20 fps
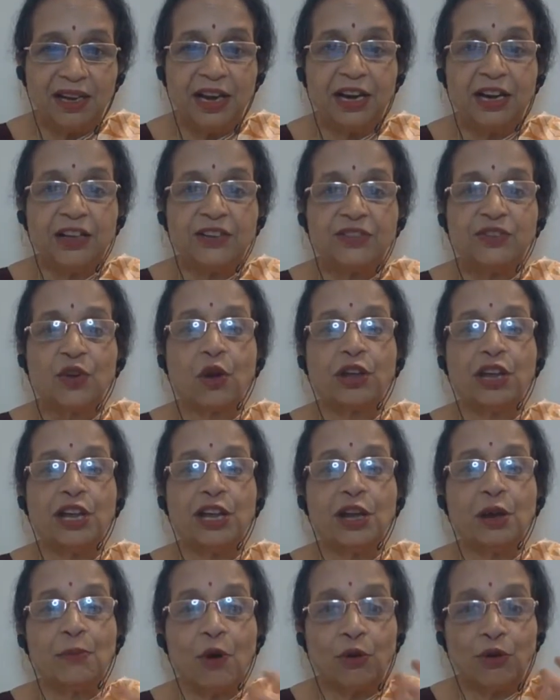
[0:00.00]
It is
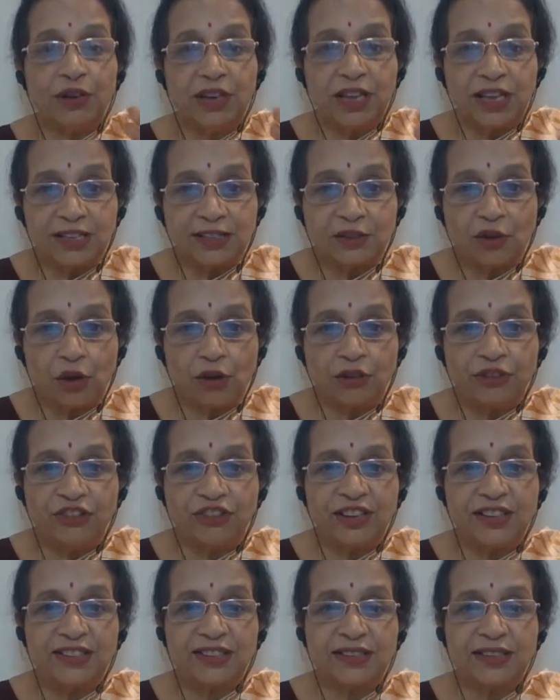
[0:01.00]
talking about this
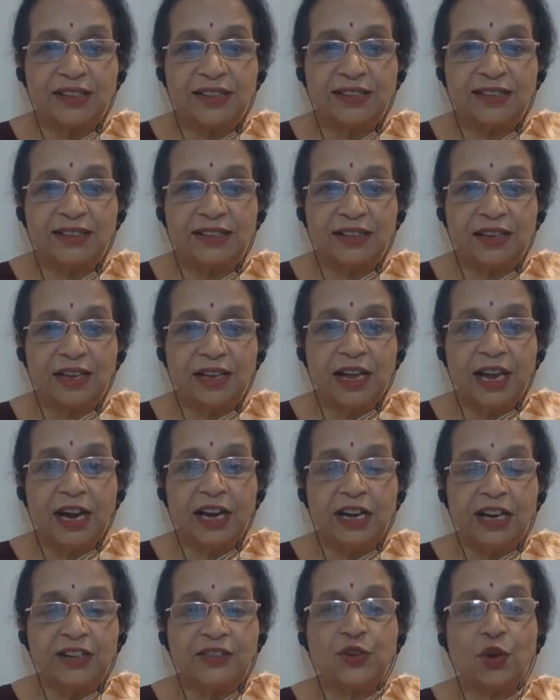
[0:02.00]
consciousness.
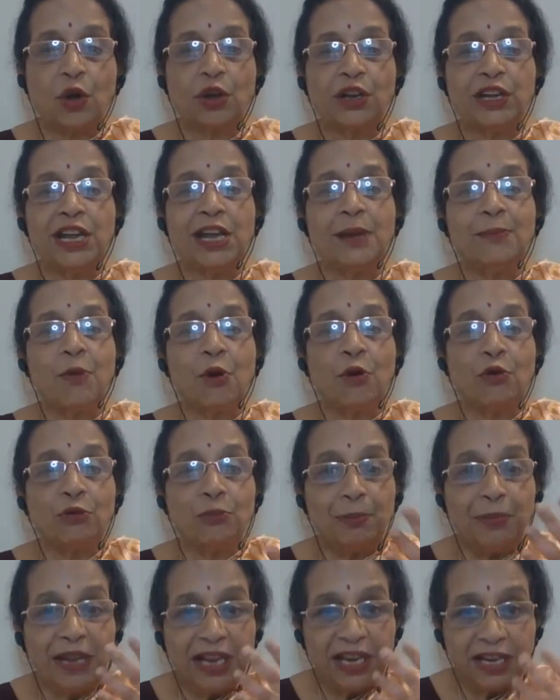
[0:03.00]
It is talking
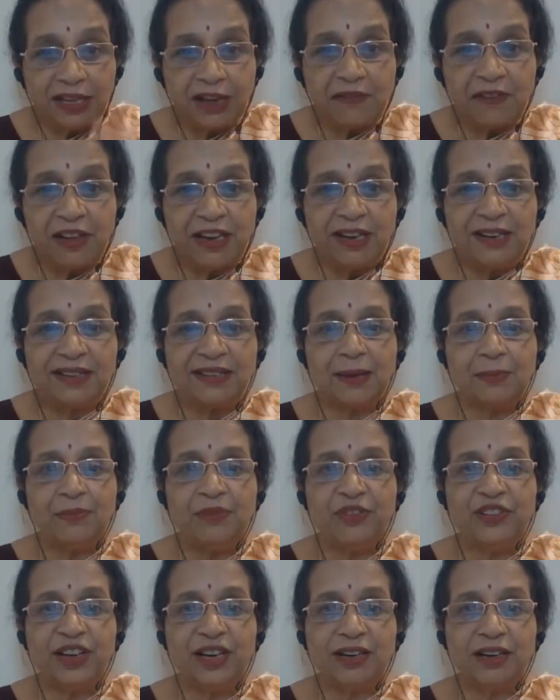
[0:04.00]
about me, the very
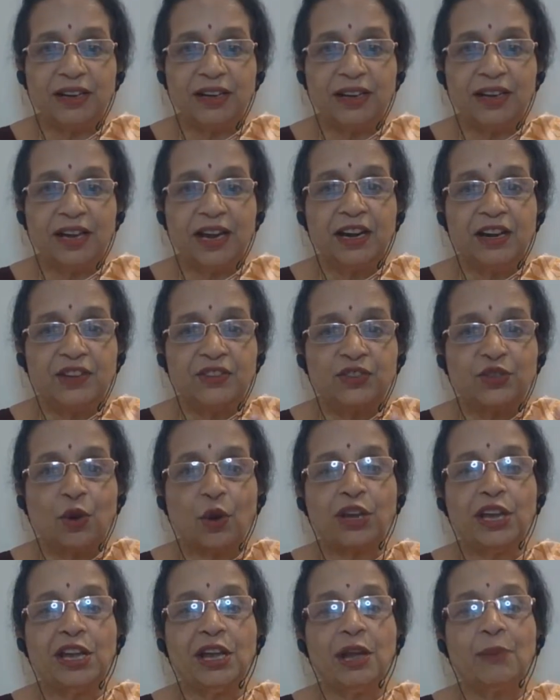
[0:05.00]
subject. It is
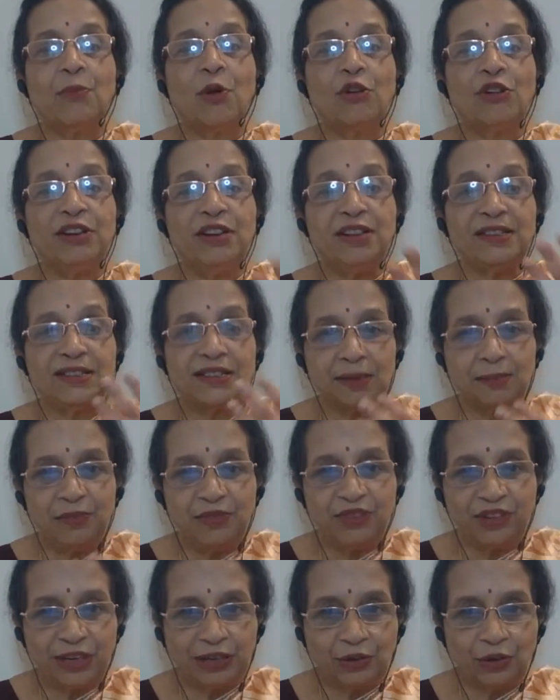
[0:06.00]
talking about this
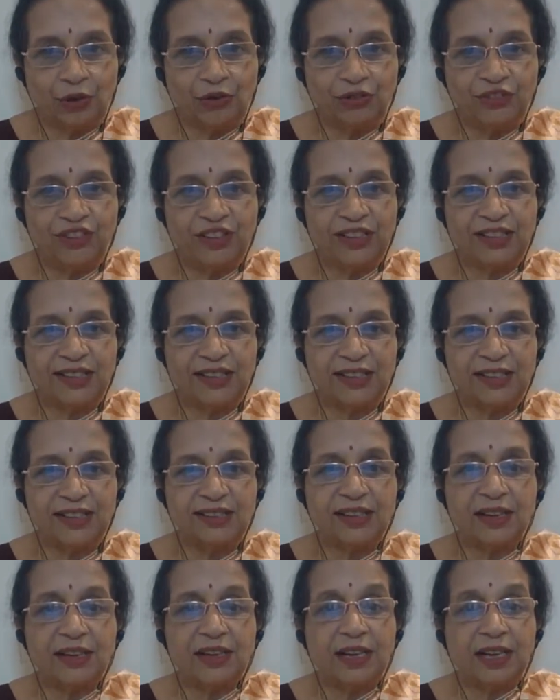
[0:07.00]
subject
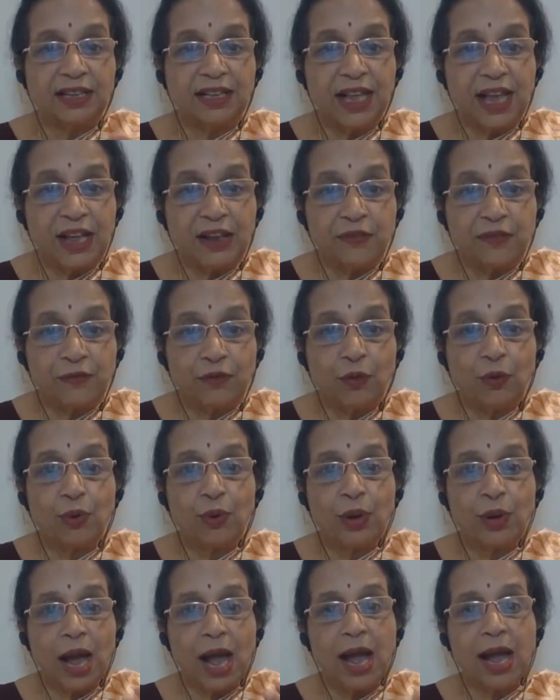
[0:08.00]
consciousness.
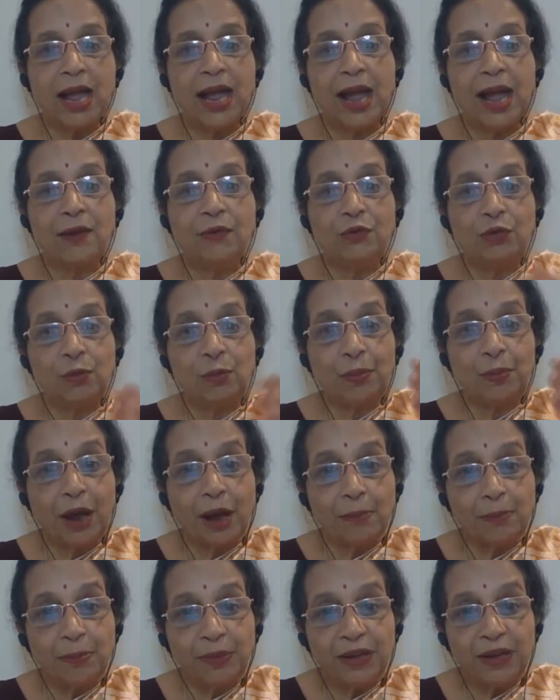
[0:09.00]
Therefore, I have to
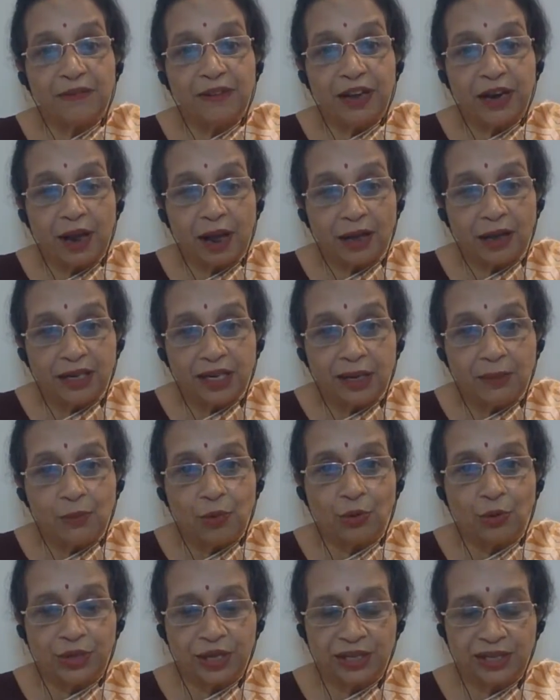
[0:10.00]
prapya varan
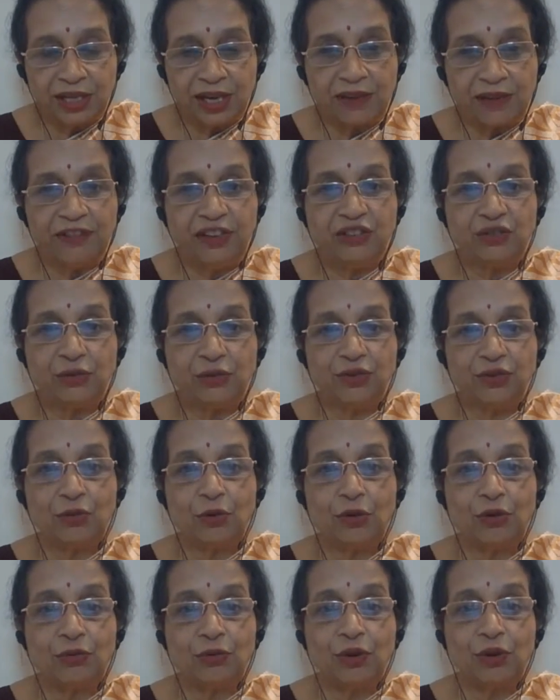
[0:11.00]
nibodhata, which was
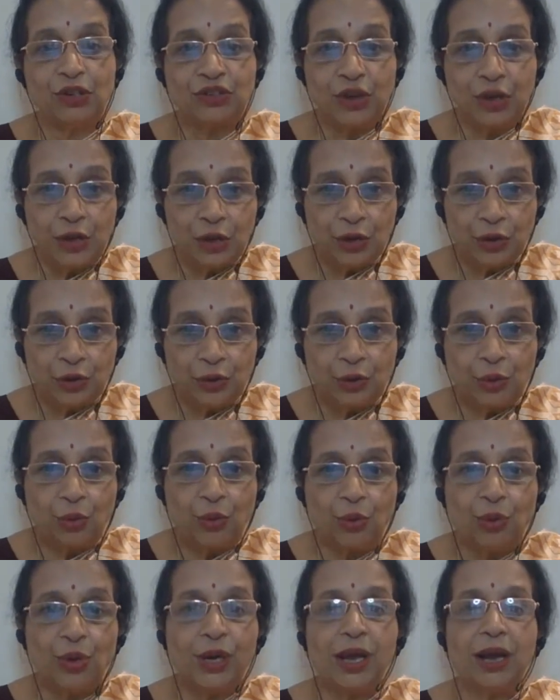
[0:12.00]
what was
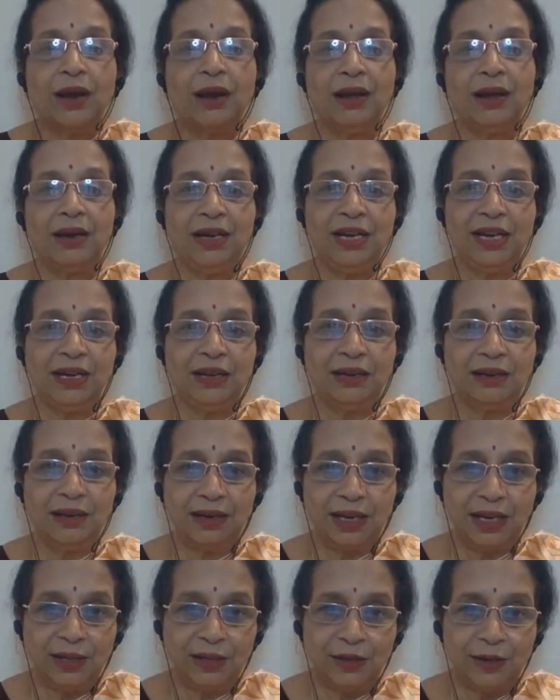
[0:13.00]
told earlier
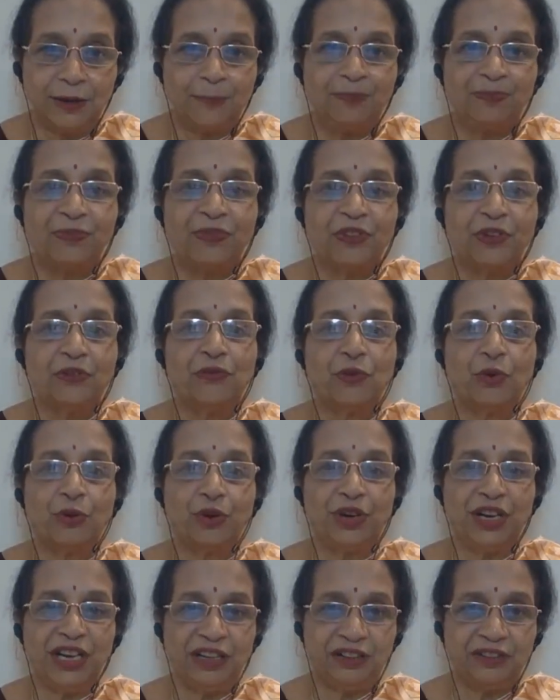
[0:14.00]
in the
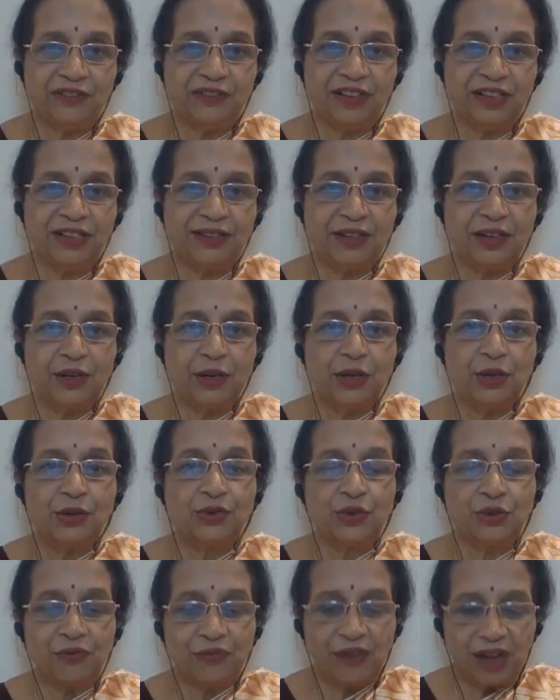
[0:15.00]
14th verse.
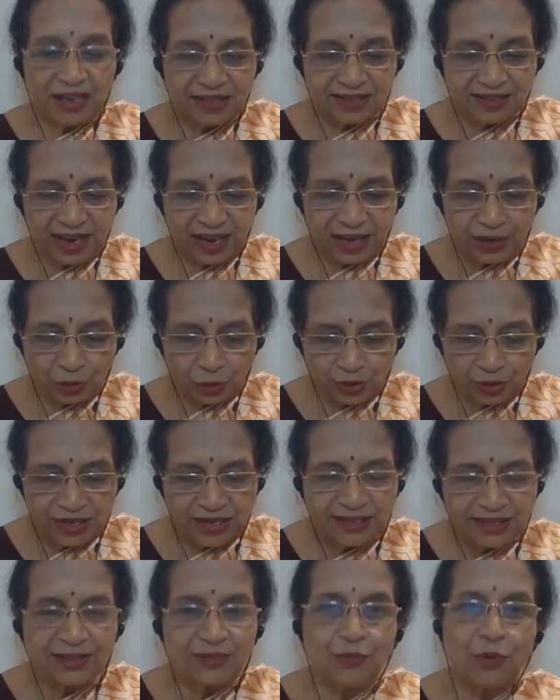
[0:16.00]
So once I know
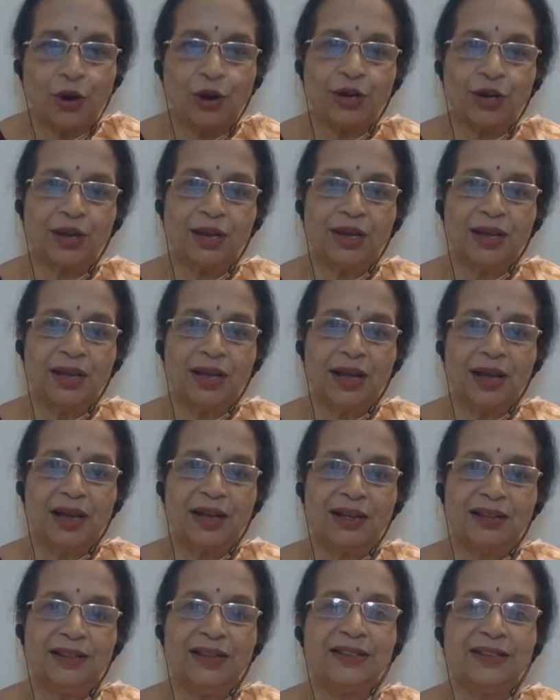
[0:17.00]
this, what?
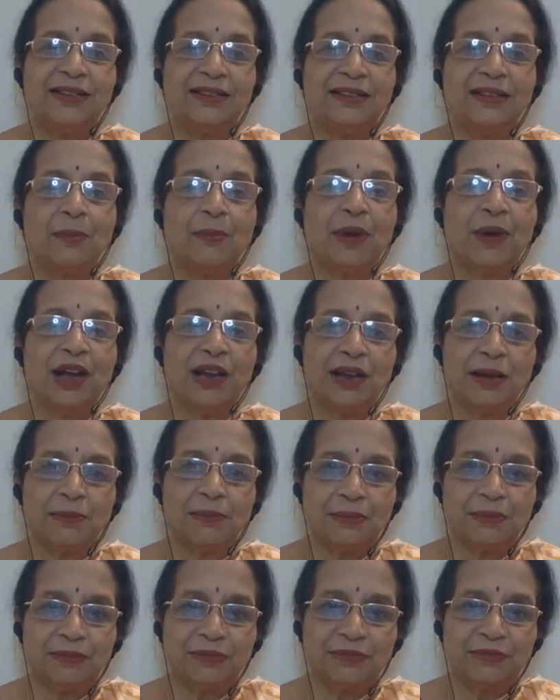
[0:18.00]
This is the
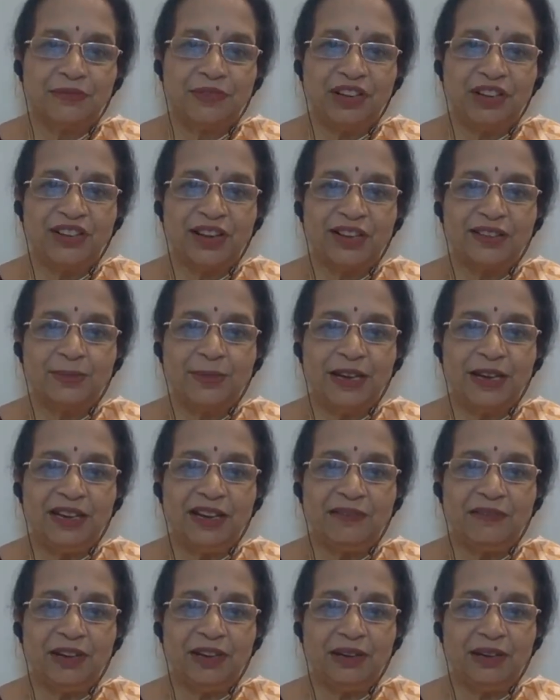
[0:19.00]
phalam which has been
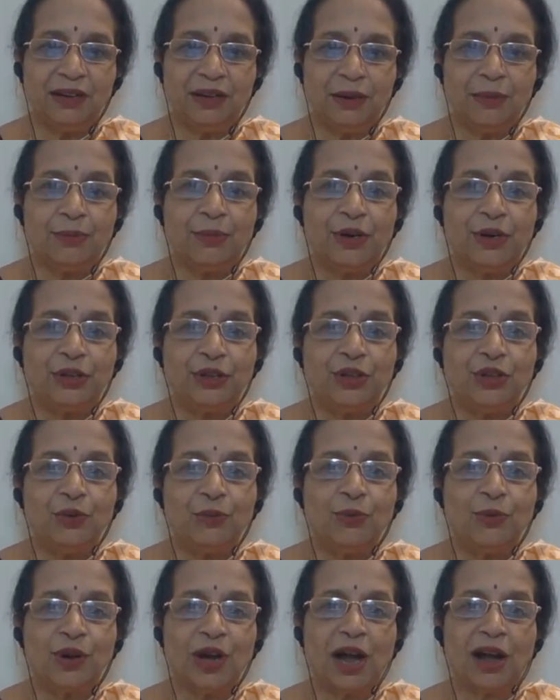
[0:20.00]
given. Mrityu
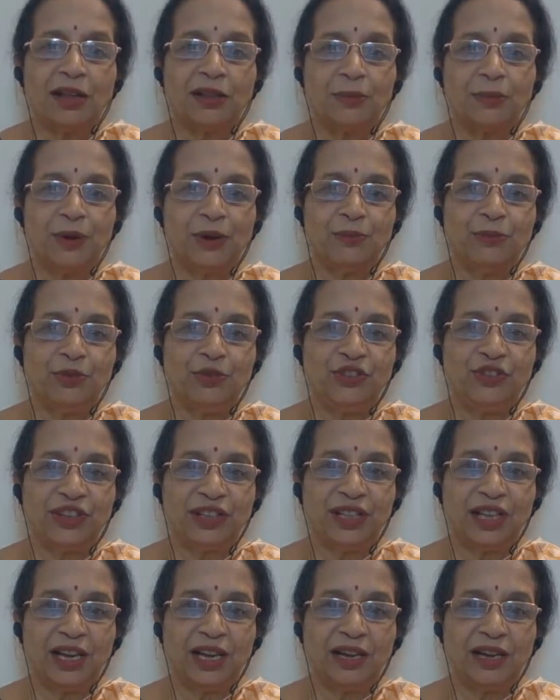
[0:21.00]
mukhat
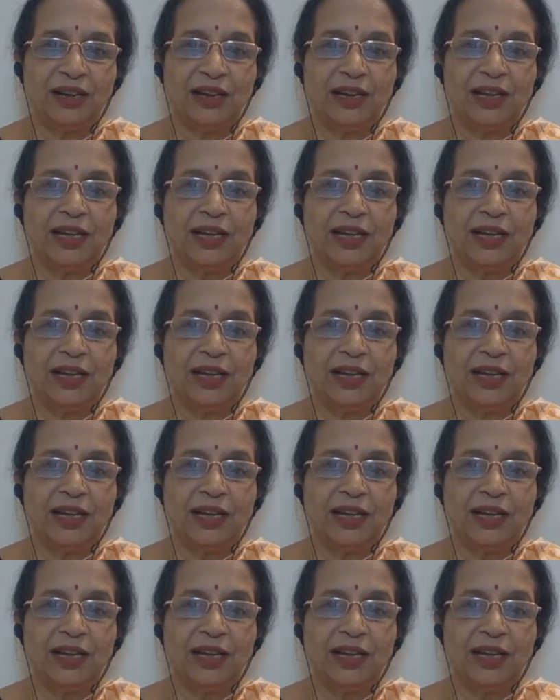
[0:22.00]
pramuchyate.